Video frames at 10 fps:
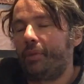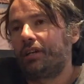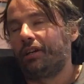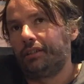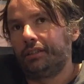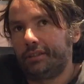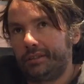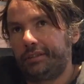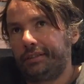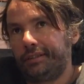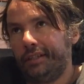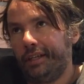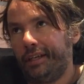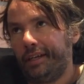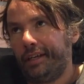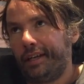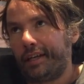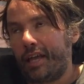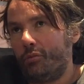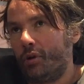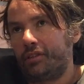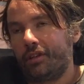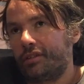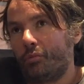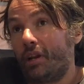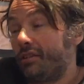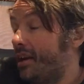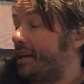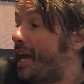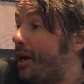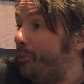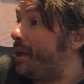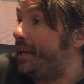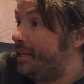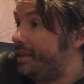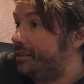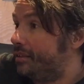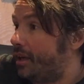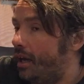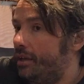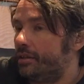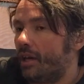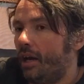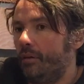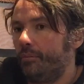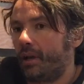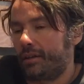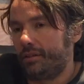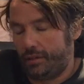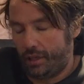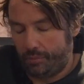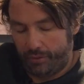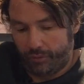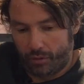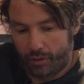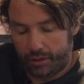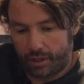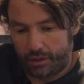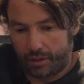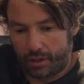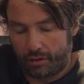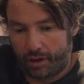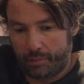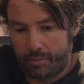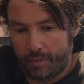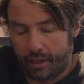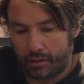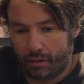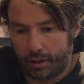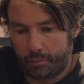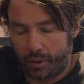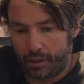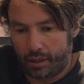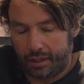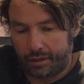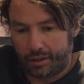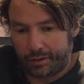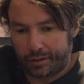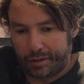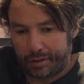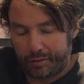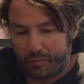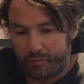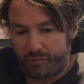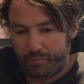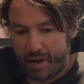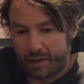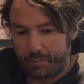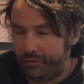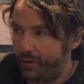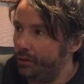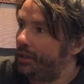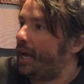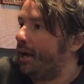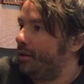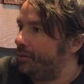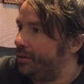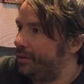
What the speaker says: Because it would just, well, it certainly helped me. And like I said before, it's incredibly melancholic, but it doesn't make me feel down.